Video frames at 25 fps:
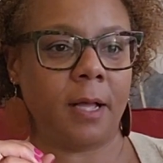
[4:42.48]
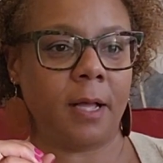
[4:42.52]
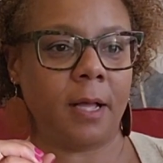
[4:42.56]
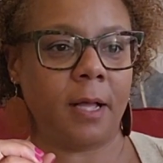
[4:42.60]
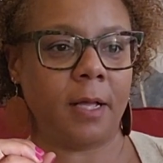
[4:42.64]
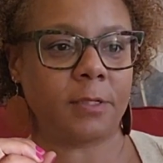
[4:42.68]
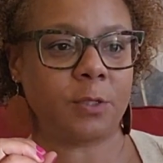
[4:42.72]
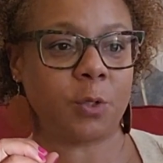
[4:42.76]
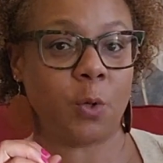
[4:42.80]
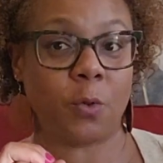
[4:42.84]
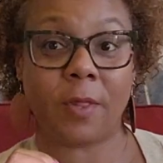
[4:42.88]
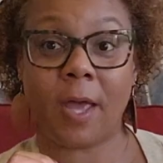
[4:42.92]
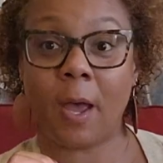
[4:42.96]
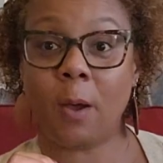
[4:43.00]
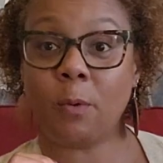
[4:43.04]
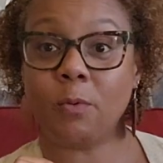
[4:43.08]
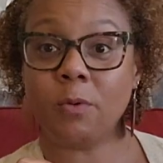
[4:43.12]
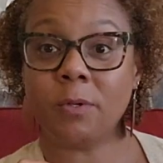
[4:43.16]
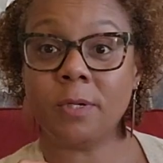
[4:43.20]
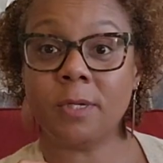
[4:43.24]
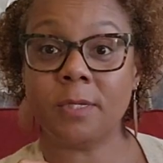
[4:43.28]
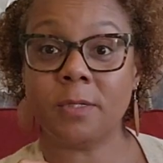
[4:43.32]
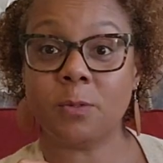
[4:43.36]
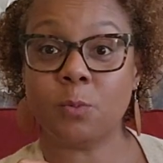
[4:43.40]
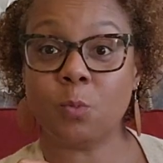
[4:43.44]
so that
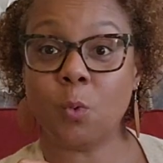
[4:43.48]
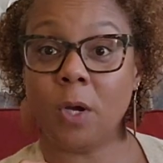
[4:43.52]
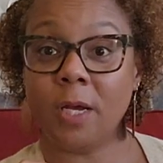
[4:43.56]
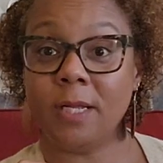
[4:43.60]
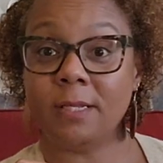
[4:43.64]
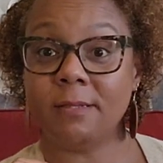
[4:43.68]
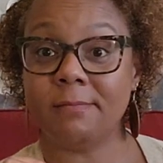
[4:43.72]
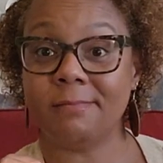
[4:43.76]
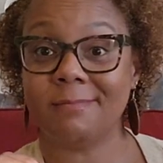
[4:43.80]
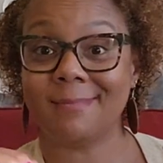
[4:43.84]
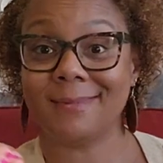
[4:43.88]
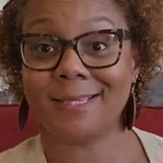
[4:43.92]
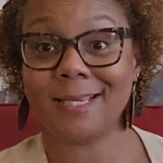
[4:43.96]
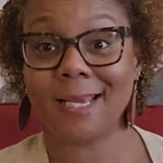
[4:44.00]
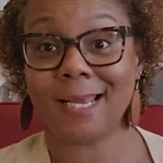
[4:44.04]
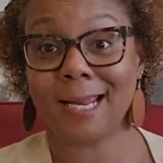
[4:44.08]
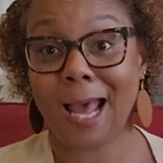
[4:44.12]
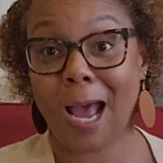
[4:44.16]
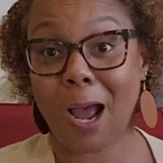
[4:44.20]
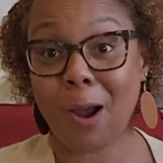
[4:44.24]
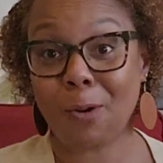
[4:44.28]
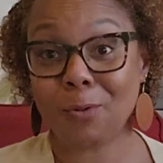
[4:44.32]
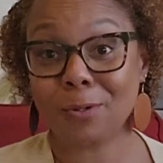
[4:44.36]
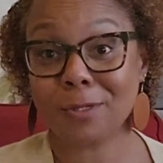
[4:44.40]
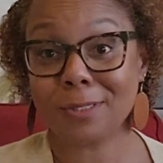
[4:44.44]
was what, 10
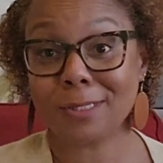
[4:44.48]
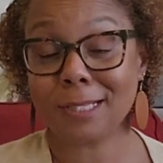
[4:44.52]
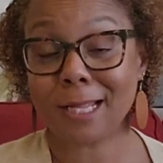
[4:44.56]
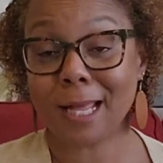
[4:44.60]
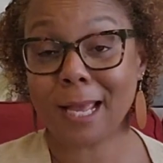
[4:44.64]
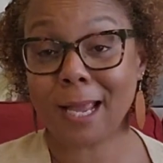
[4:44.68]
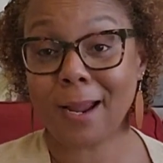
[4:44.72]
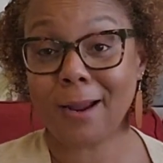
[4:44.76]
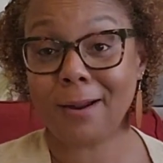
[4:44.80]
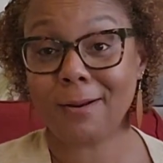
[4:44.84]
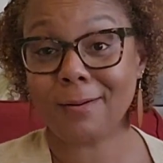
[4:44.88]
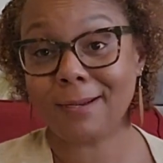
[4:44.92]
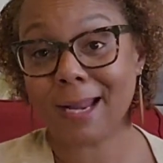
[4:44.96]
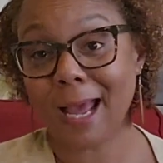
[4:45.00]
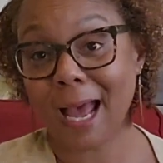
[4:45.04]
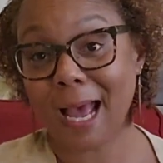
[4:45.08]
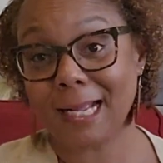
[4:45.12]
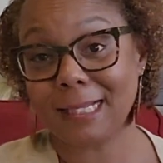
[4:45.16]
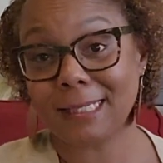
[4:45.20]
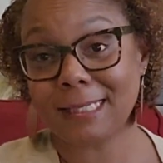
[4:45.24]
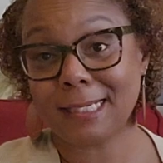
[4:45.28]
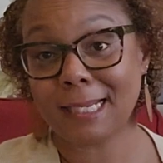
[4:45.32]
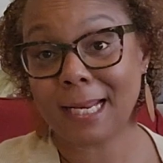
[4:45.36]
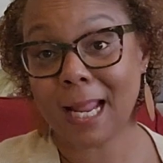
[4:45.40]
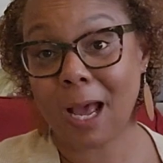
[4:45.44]
hours there,
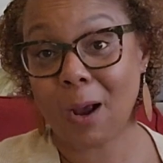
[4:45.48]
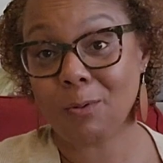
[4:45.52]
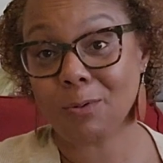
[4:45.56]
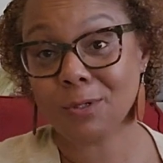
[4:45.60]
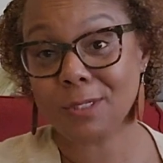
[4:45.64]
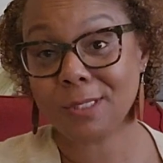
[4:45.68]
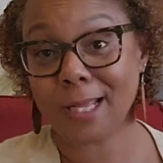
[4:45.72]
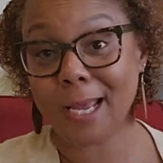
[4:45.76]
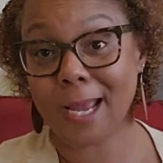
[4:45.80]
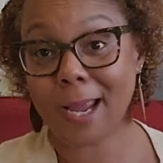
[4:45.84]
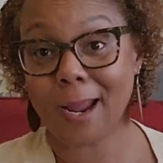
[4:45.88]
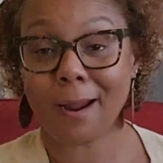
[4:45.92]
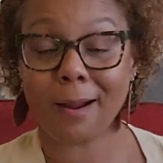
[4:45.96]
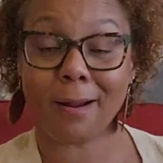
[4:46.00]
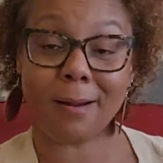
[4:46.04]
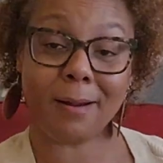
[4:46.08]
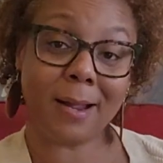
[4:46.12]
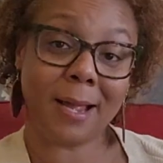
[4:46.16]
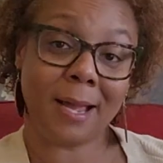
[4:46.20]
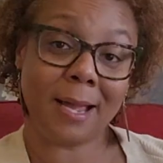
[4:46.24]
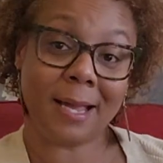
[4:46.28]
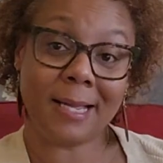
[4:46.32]
9-10 hours there,